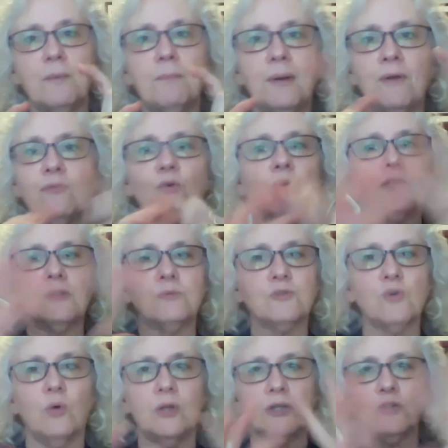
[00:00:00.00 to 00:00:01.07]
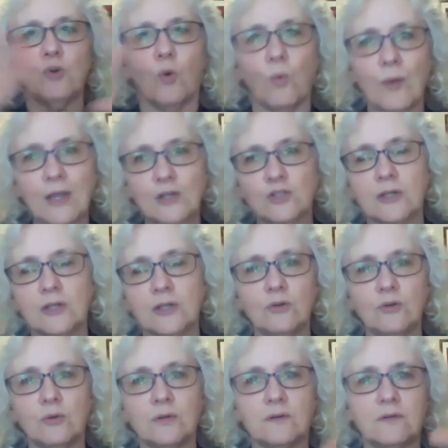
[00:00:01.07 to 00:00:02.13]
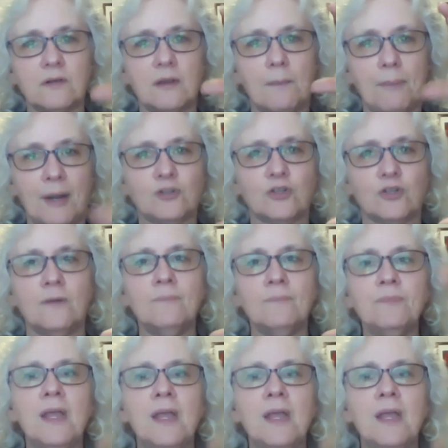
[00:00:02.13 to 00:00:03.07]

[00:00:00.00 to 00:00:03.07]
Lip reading: But of course, it was all in Norwegian, and you could see a picture.